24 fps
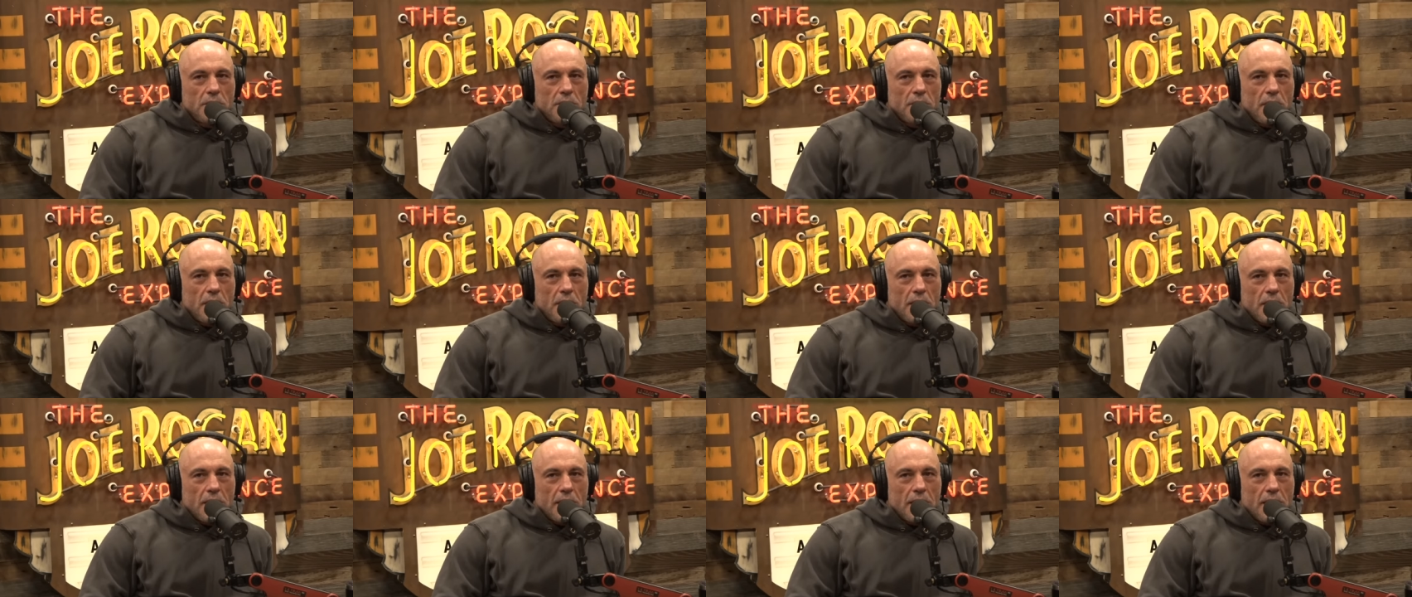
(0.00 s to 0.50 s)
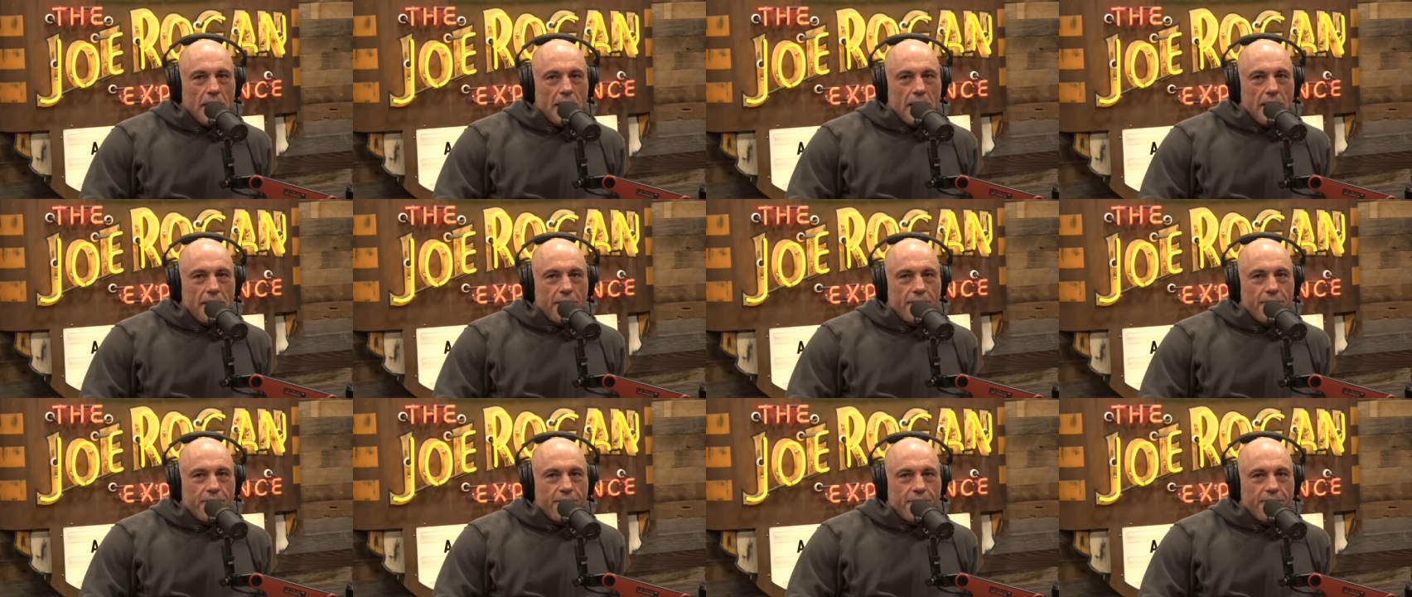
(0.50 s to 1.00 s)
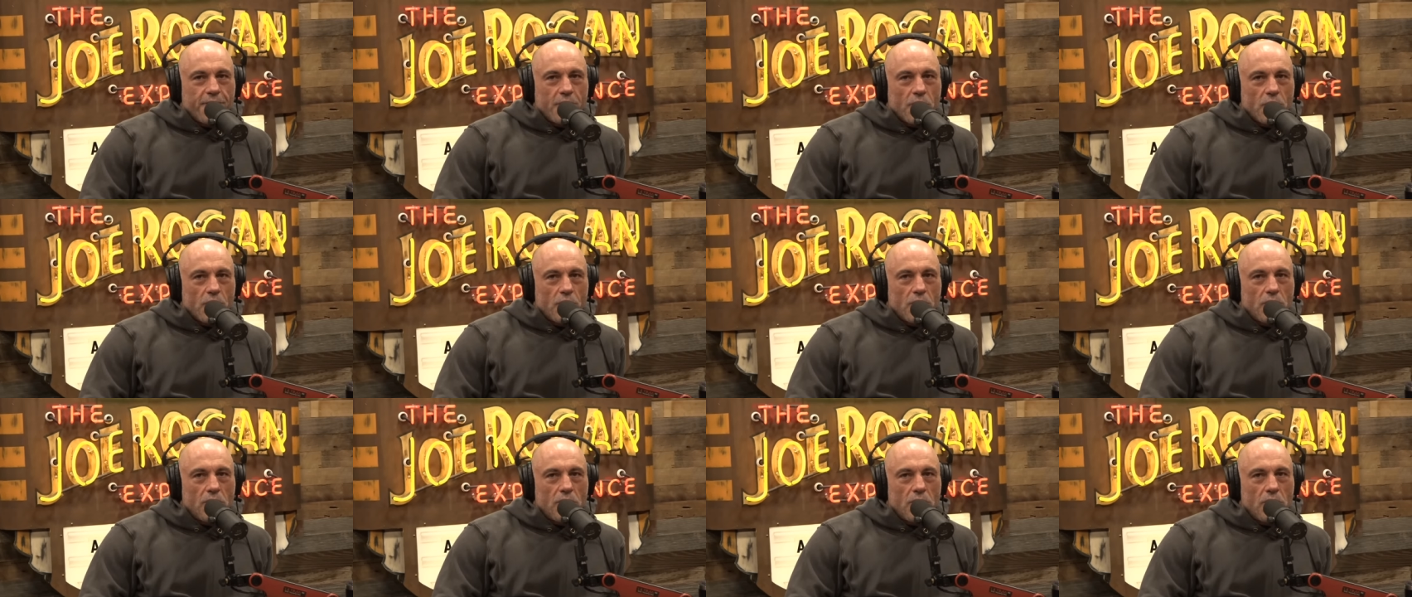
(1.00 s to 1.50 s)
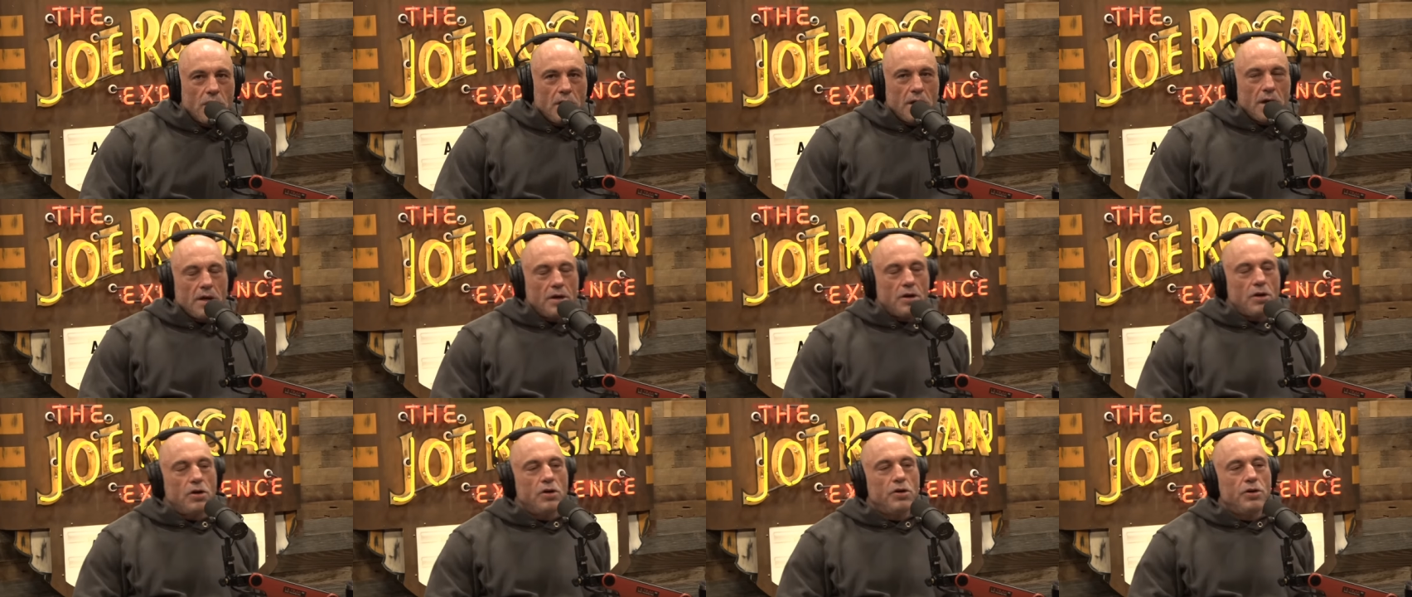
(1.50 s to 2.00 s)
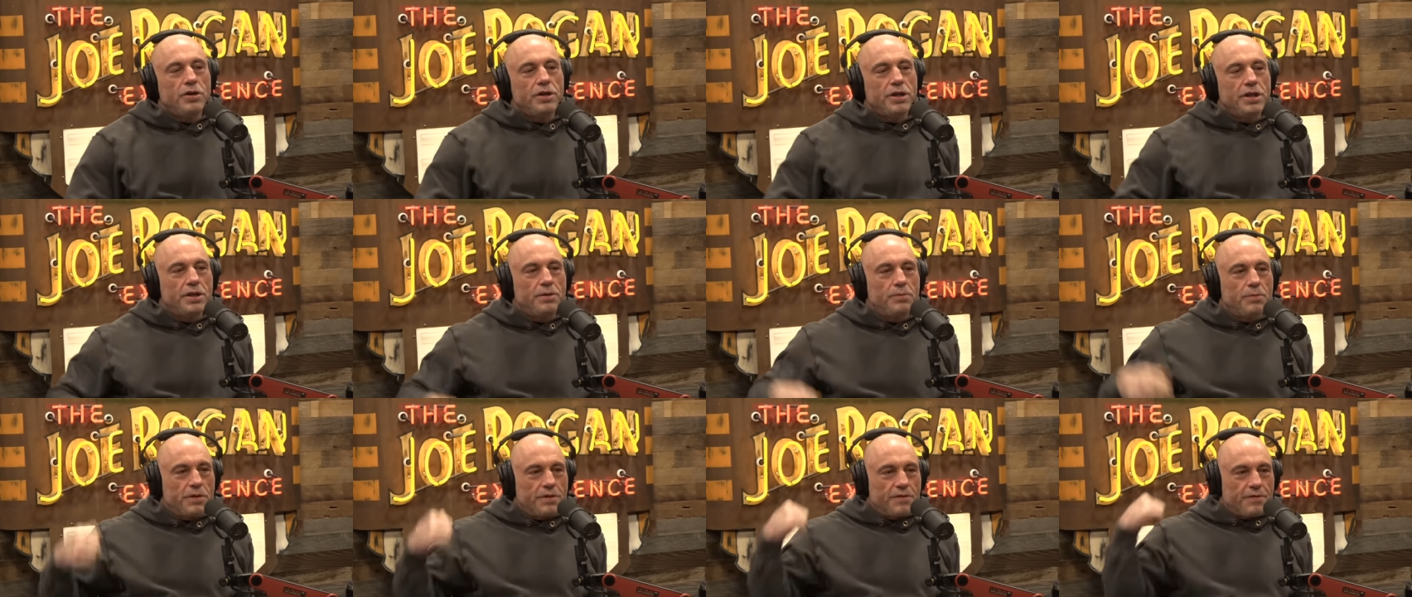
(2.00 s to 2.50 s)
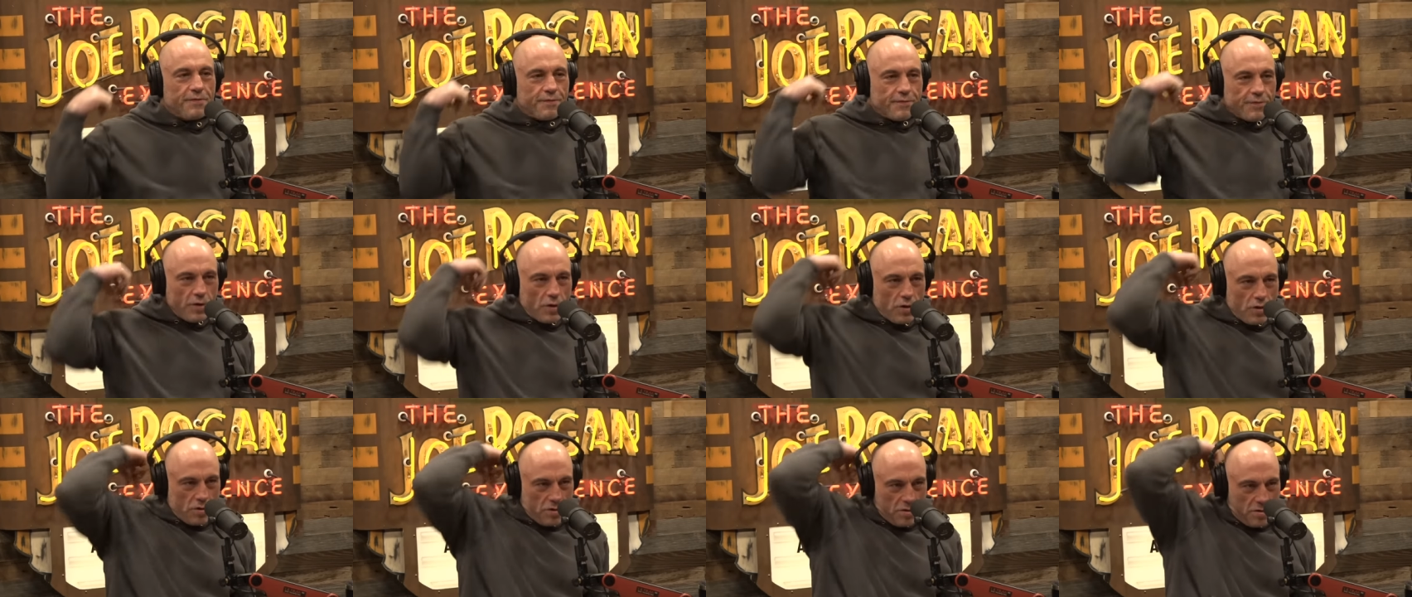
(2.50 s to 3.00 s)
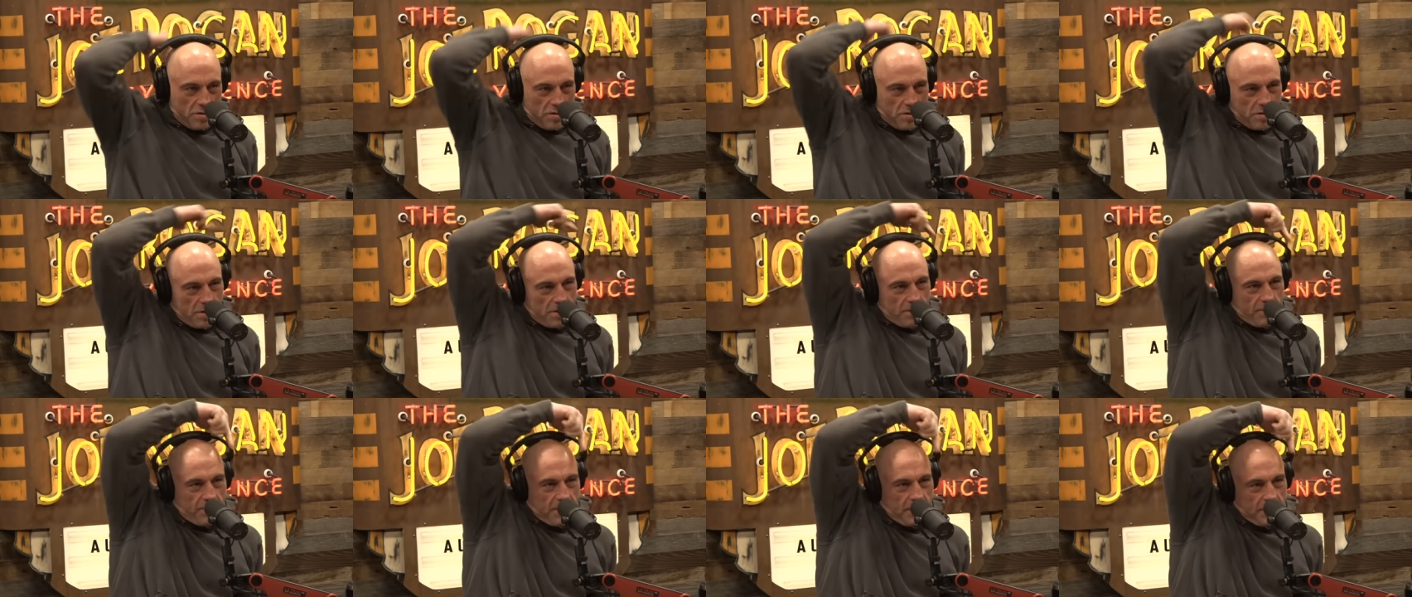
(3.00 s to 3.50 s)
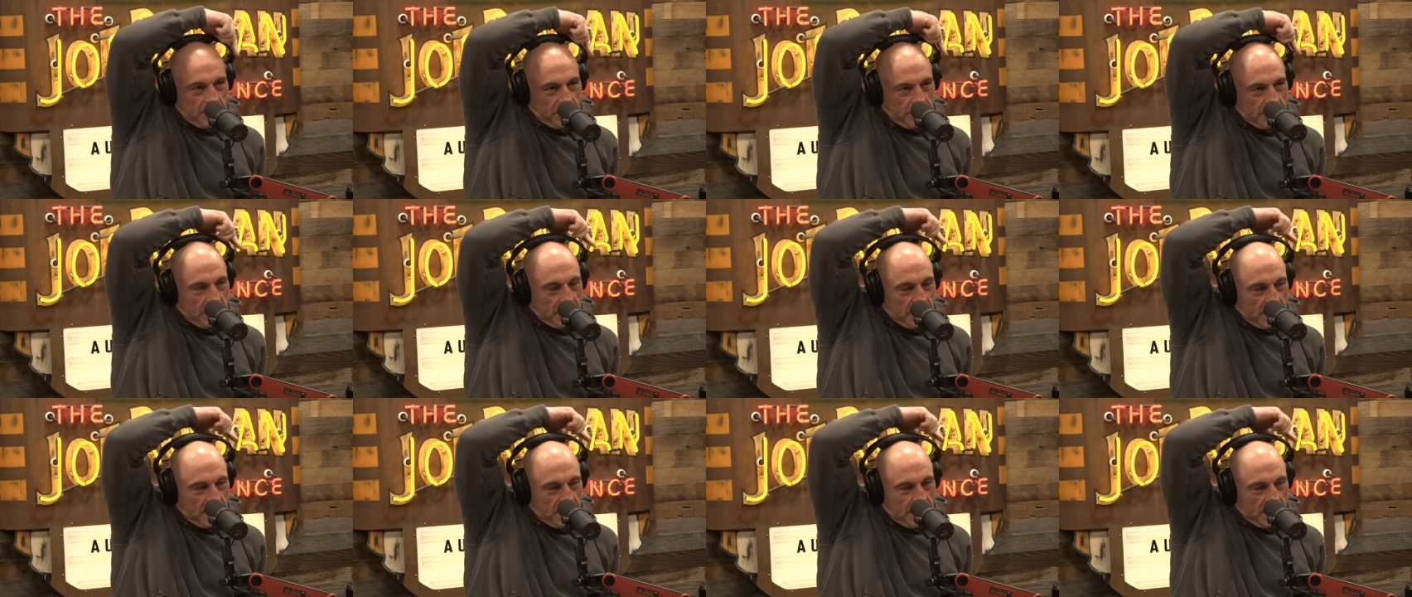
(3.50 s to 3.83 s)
that I, I had fur, I had a hoodie with fur around